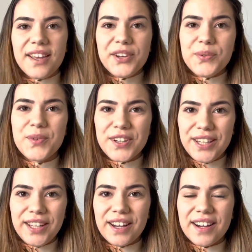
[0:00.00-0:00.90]
Good
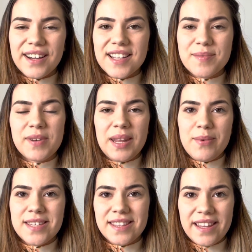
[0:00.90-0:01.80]
morning, guys. My name
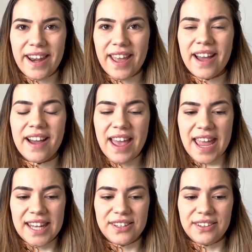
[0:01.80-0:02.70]
is Andrea,
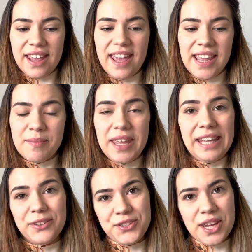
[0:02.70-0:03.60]
and today I'm here
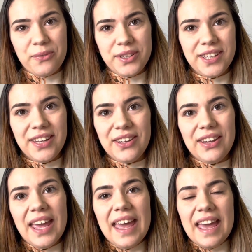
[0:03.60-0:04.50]
to share with you
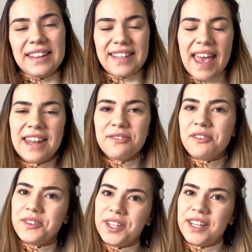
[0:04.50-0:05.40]
10
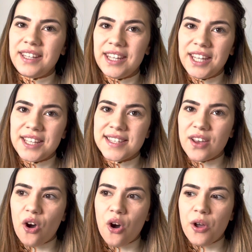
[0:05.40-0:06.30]
15 ideas
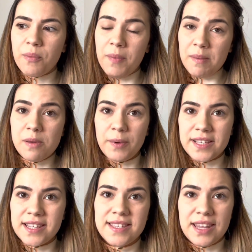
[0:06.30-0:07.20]
on baby
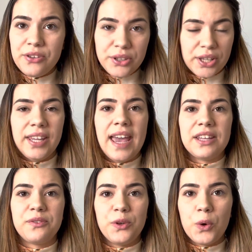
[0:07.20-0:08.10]
presents that you can
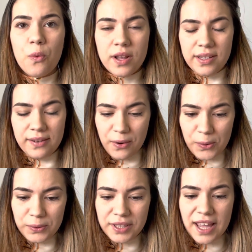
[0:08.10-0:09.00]
get for your 1 year
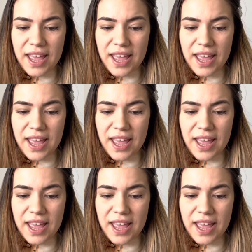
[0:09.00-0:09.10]
old.